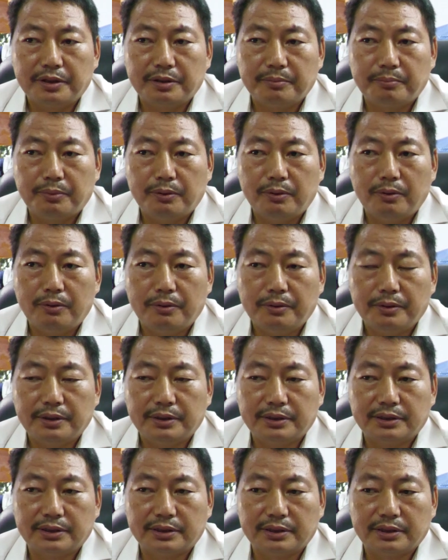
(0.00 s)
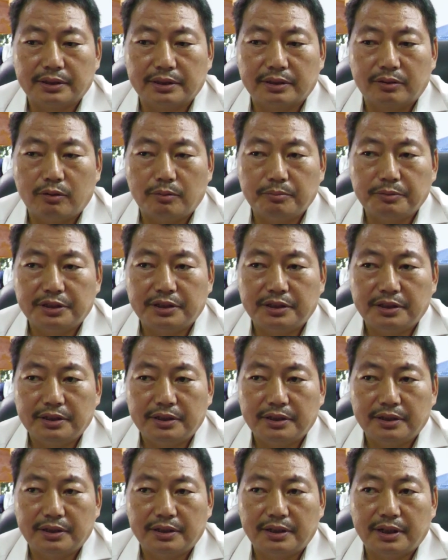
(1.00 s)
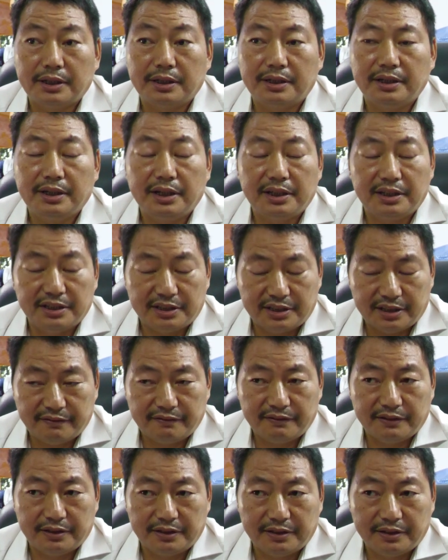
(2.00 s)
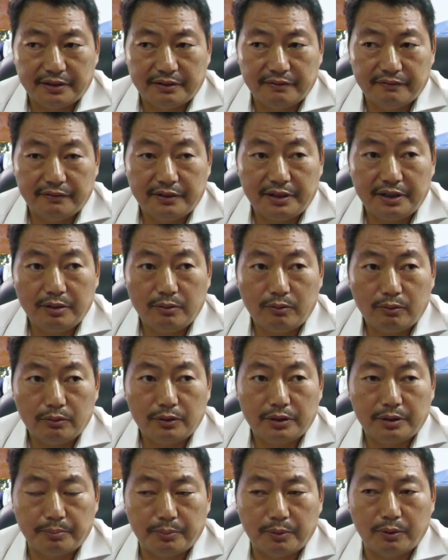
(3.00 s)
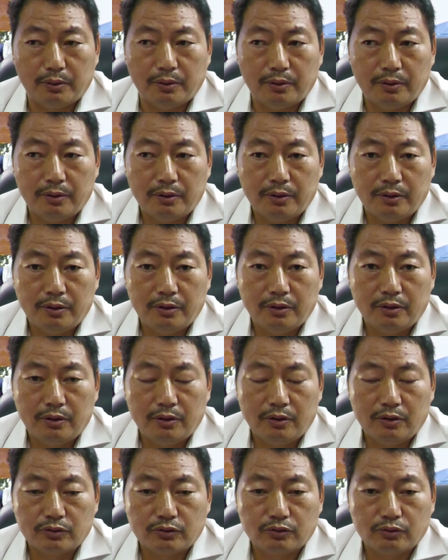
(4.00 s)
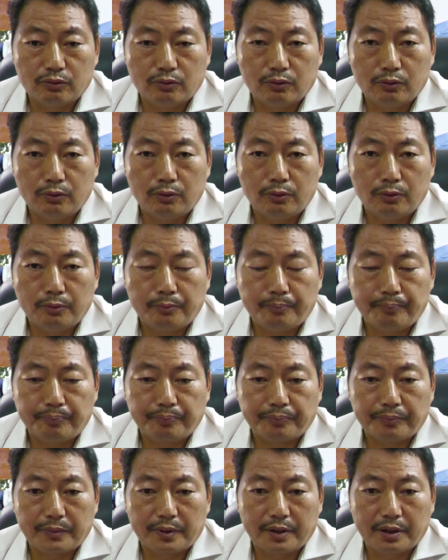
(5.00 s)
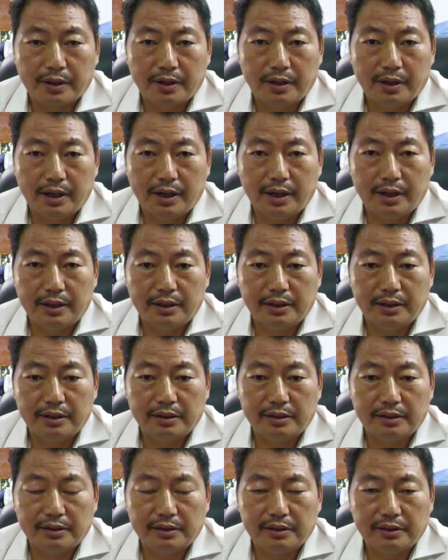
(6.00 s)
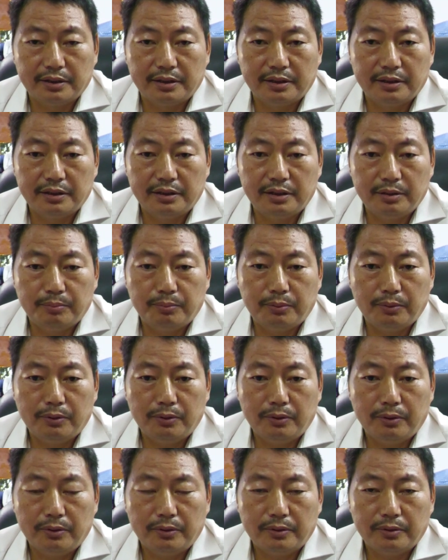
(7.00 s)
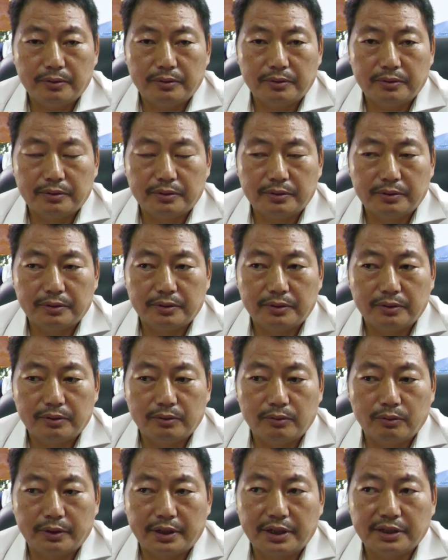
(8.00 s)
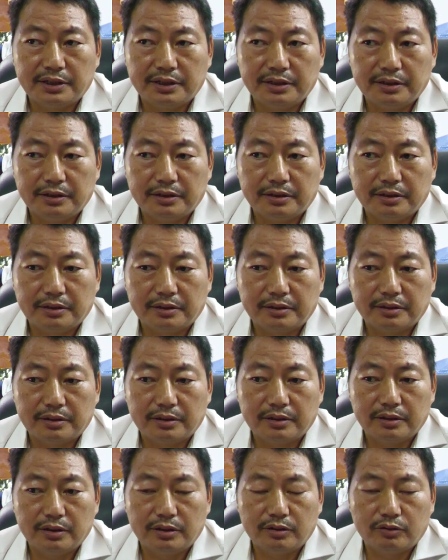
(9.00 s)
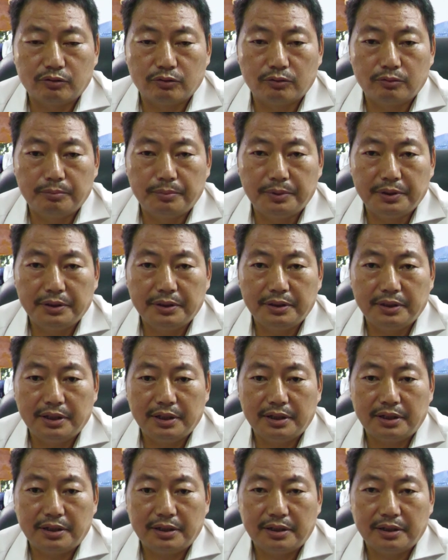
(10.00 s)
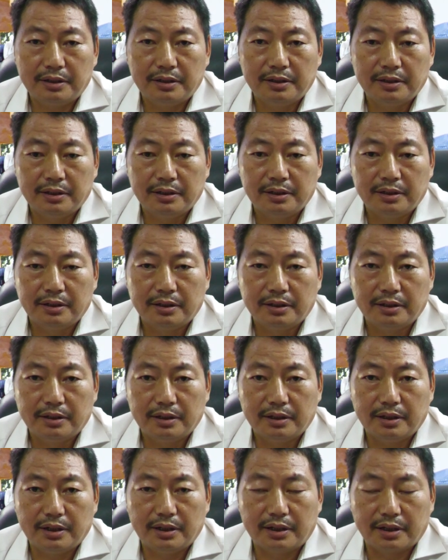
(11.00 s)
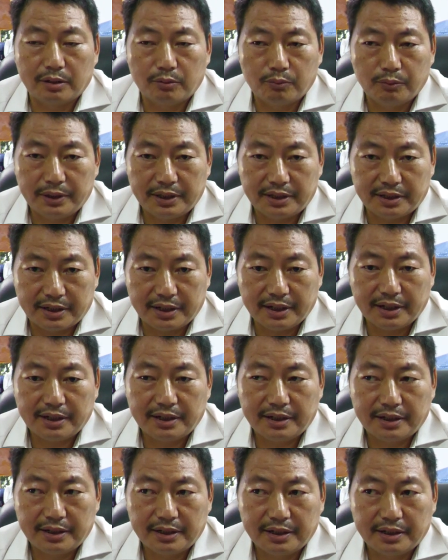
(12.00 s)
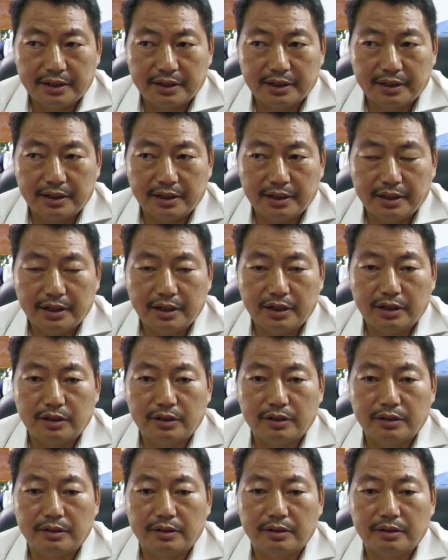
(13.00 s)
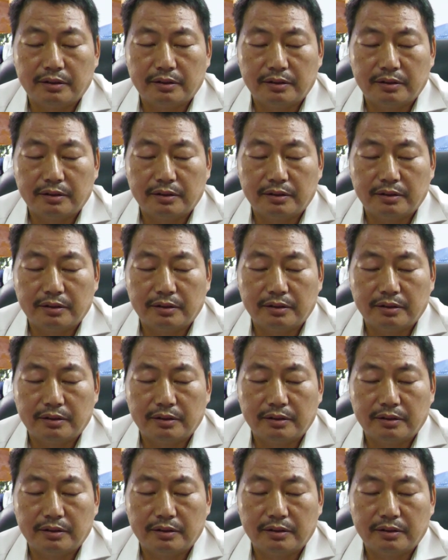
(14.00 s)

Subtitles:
depot is commissioned in 1987, very old depot. So, and depot location, it should be near railway track and